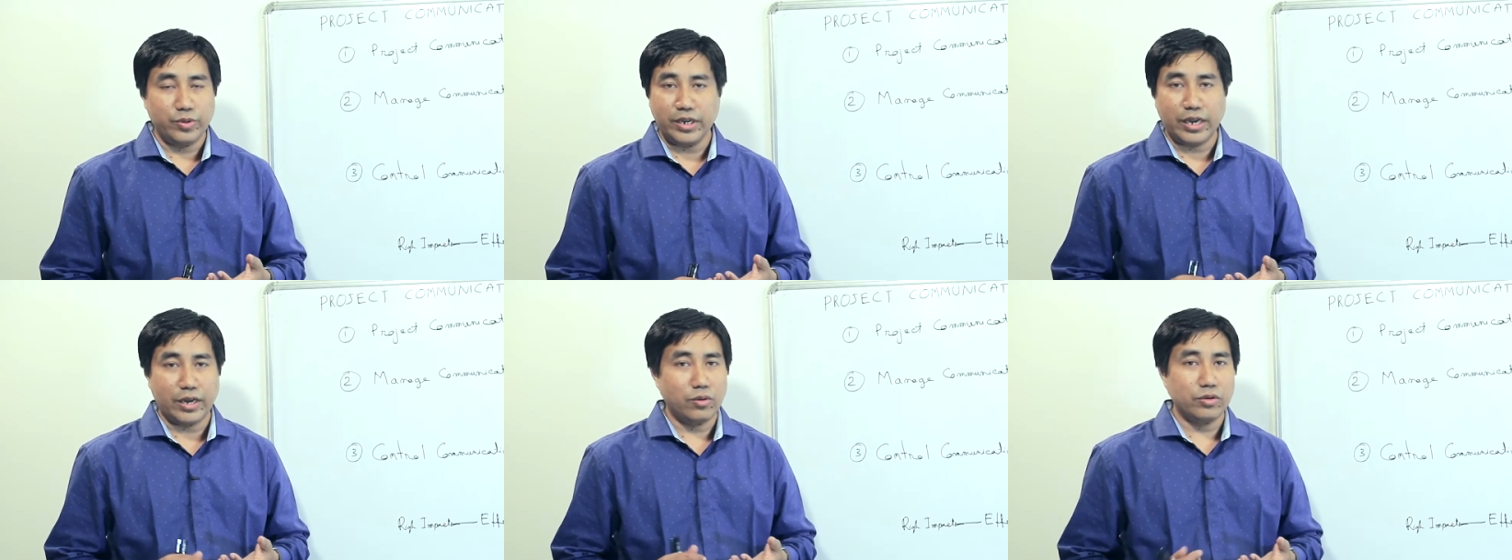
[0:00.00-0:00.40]

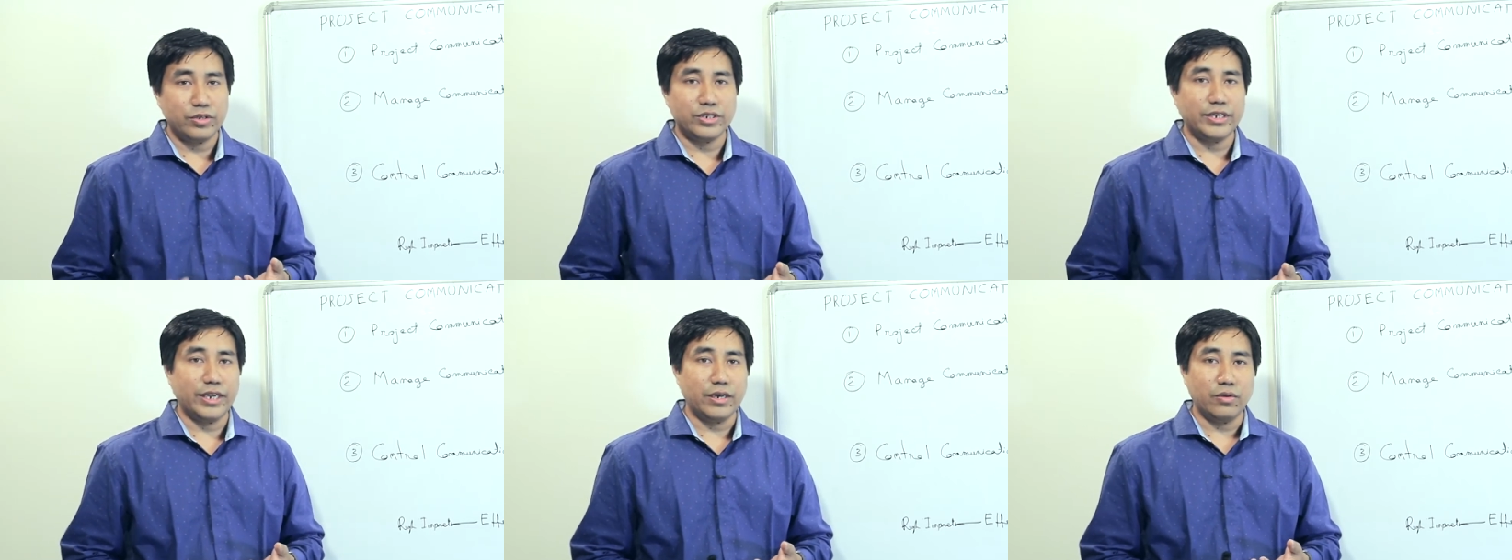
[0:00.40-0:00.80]

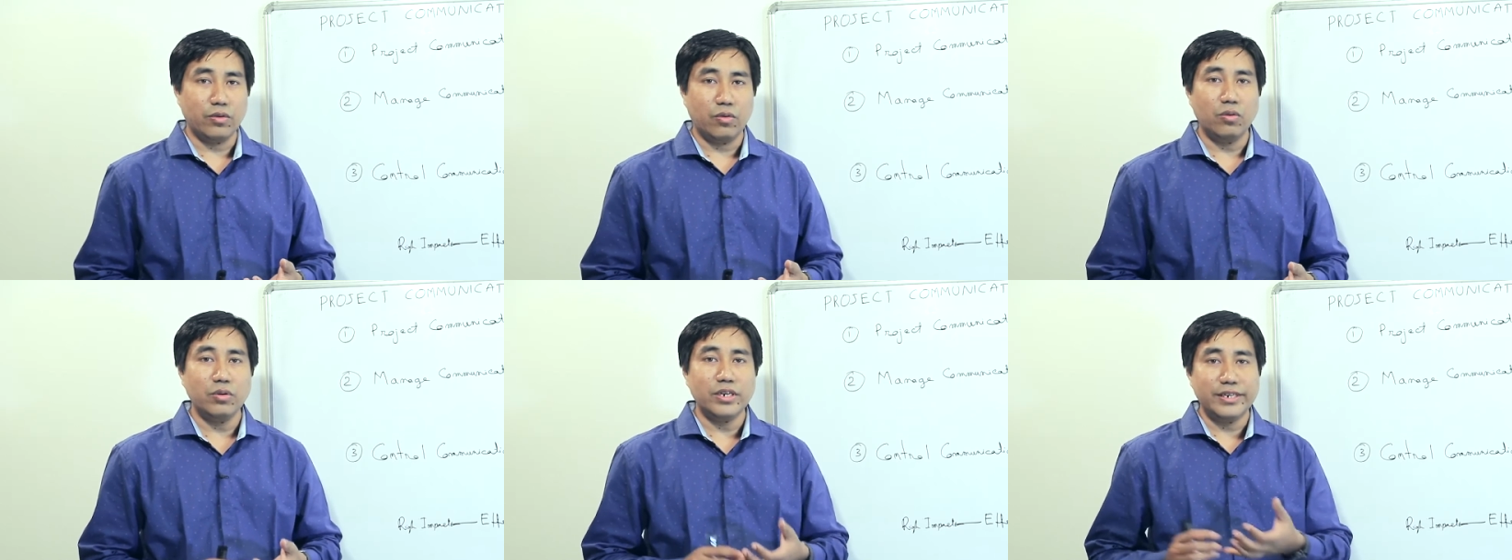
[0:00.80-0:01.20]
cannot send
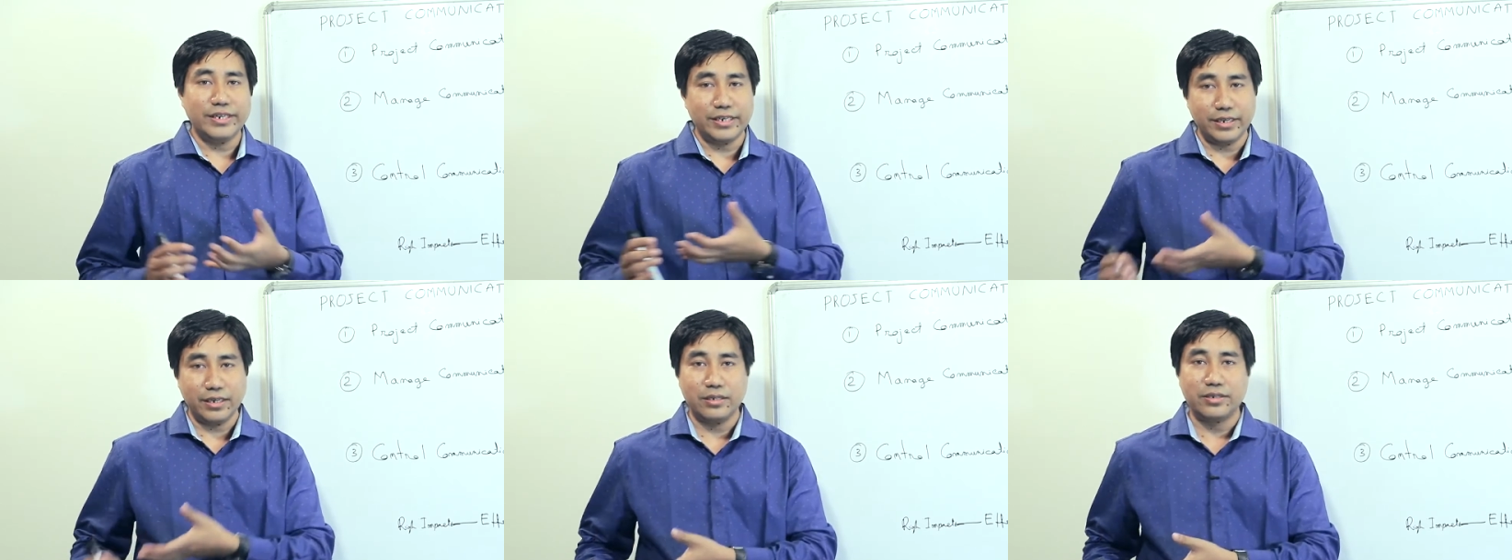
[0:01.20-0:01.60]
all the
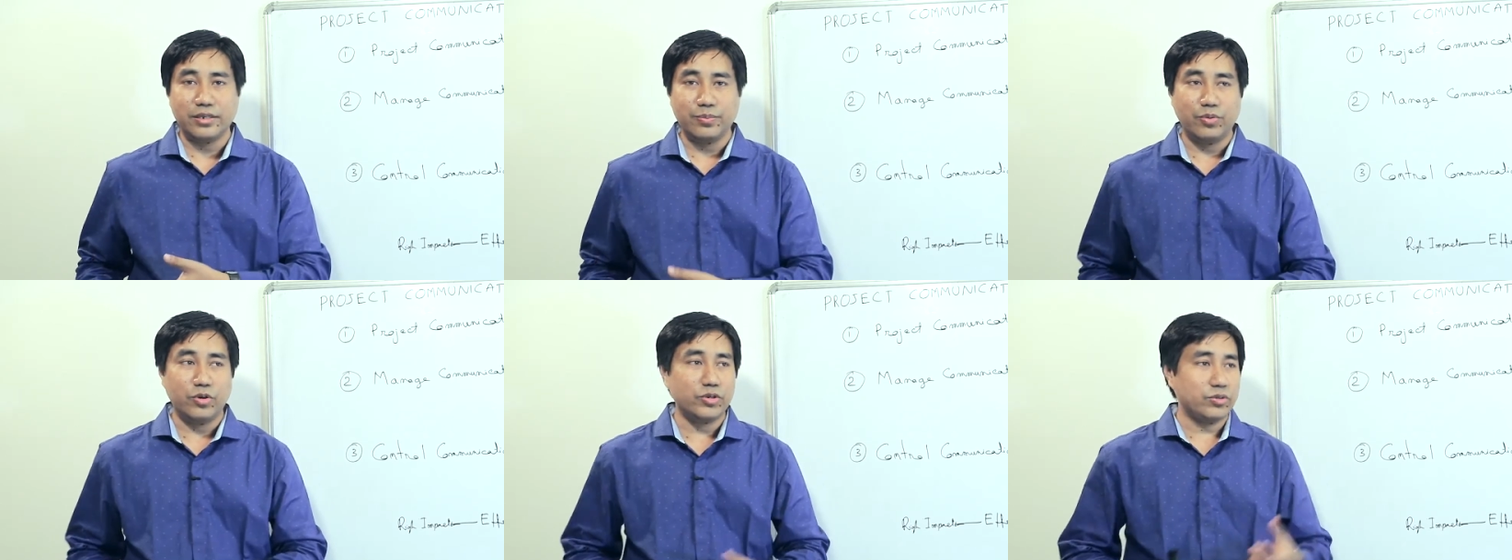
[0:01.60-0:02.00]
details
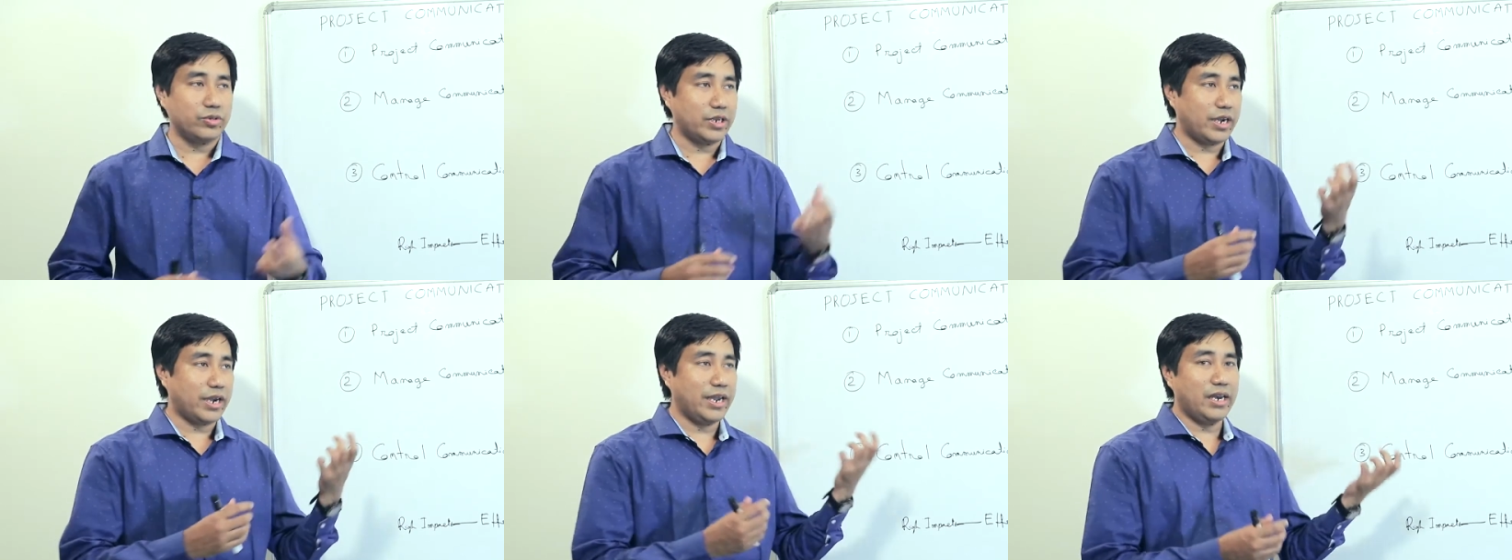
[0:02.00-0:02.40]
report to
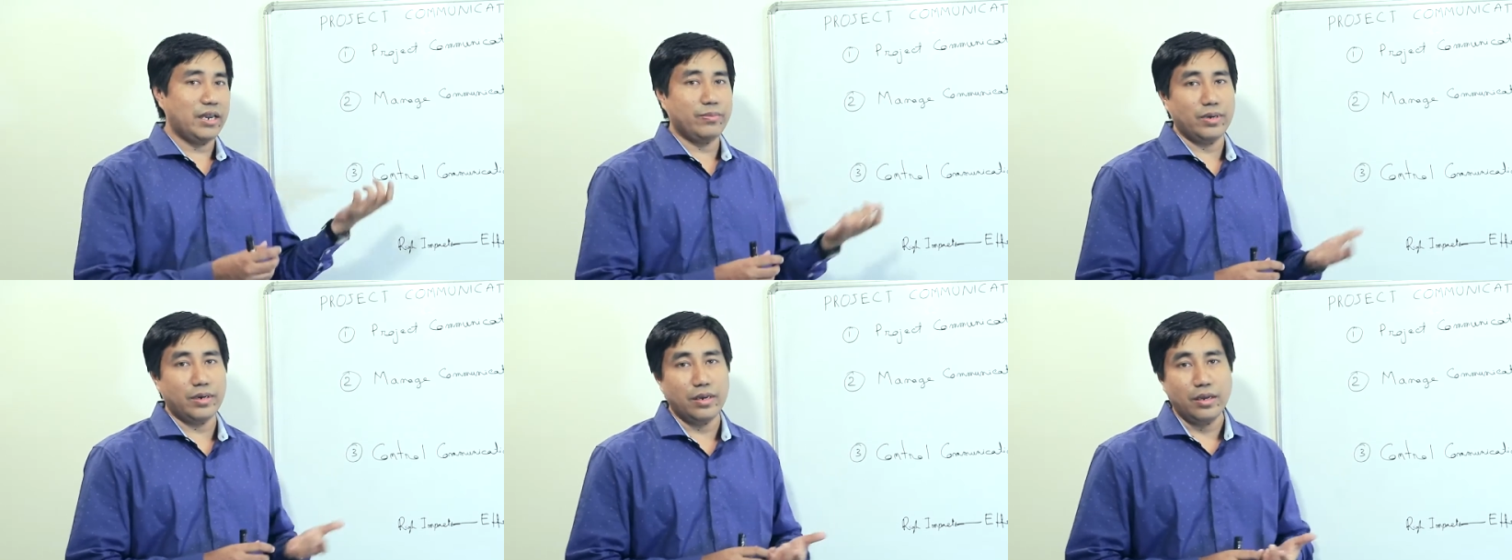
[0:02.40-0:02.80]
the high
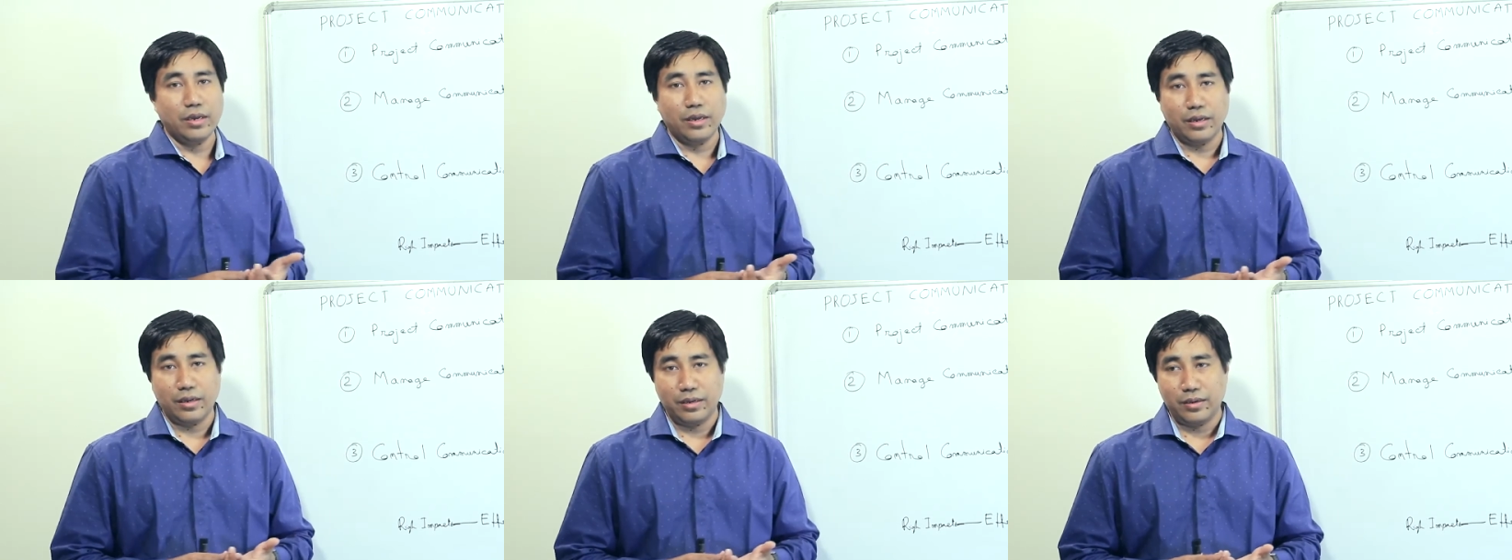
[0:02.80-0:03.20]
level
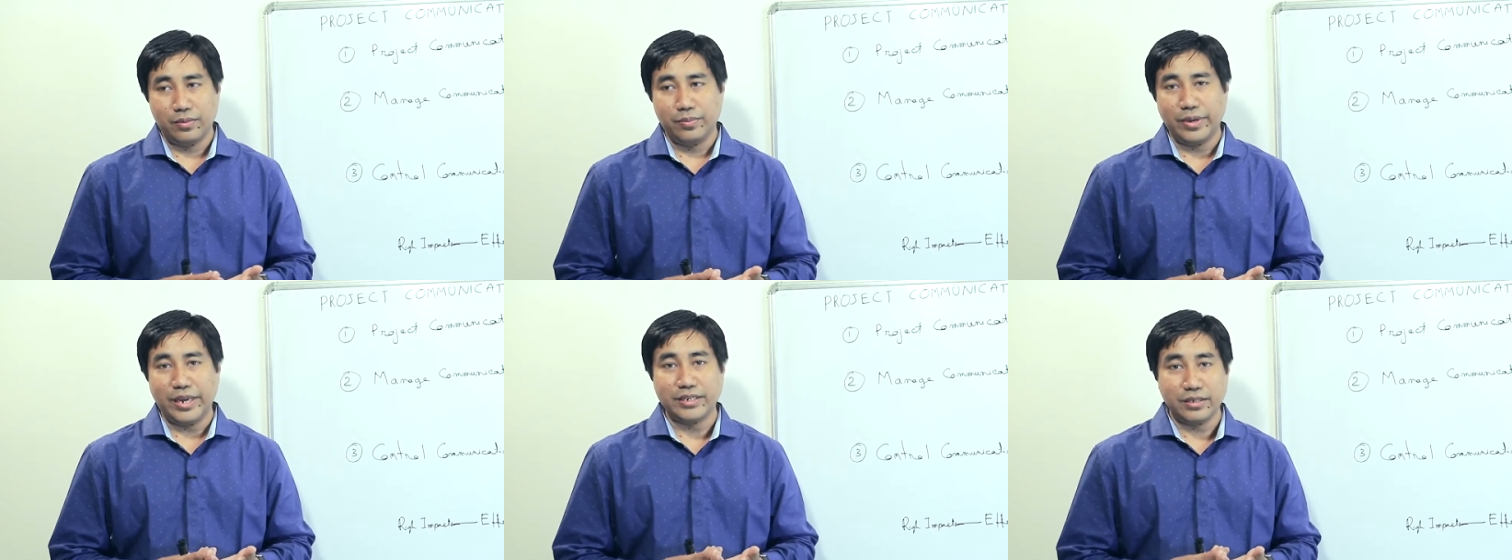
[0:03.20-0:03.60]

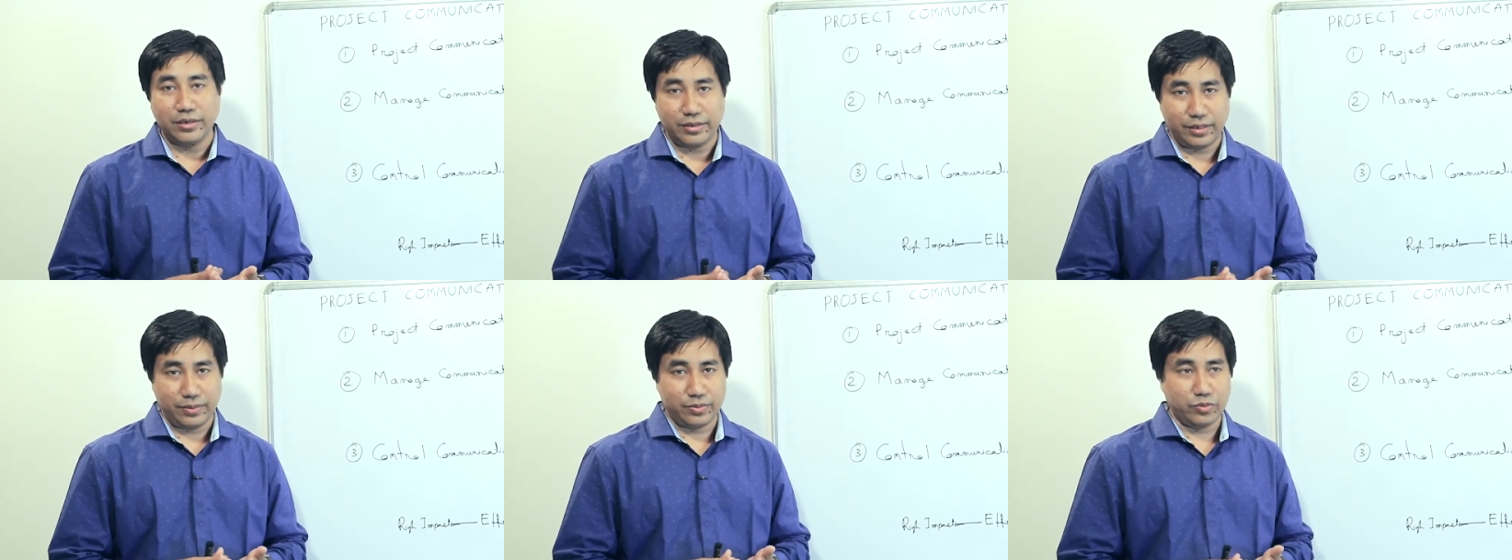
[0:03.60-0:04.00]

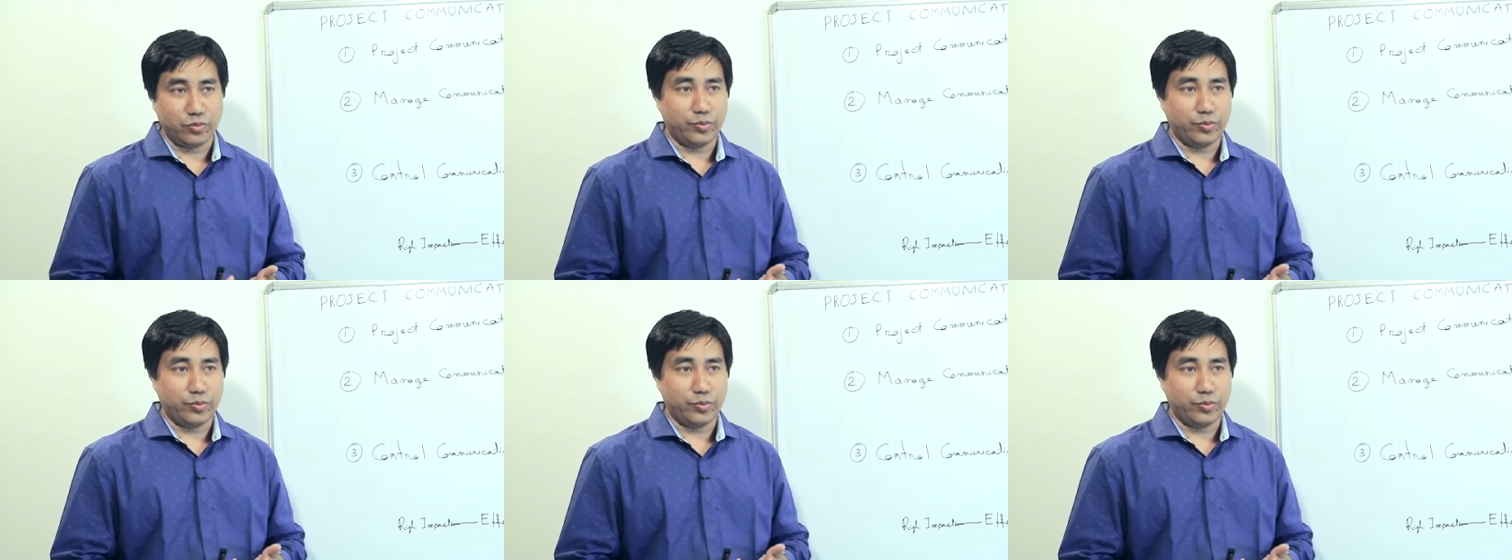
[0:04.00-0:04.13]
executives.